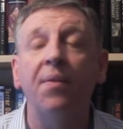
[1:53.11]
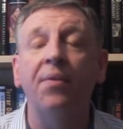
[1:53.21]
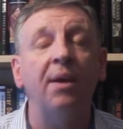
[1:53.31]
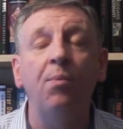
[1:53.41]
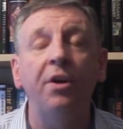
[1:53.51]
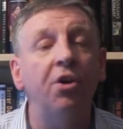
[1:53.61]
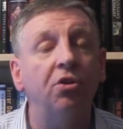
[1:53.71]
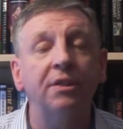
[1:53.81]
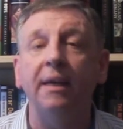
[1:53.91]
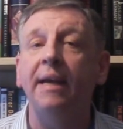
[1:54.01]
They were
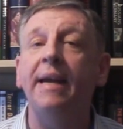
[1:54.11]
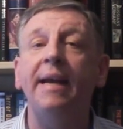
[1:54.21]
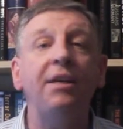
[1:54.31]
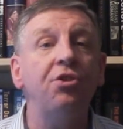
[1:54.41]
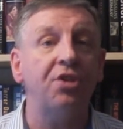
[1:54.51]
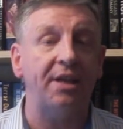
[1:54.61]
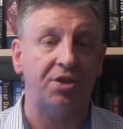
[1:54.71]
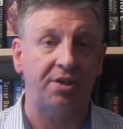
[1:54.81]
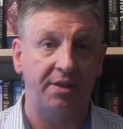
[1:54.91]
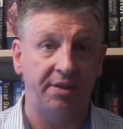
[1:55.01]
not
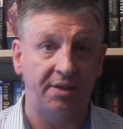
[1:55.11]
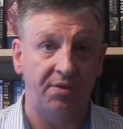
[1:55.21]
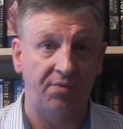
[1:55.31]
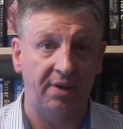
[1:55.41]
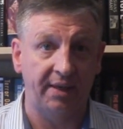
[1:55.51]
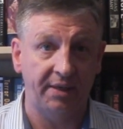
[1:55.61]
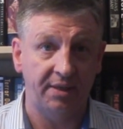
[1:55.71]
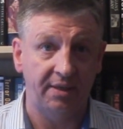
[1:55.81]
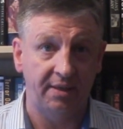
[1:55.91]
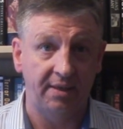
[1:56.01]
interested, right?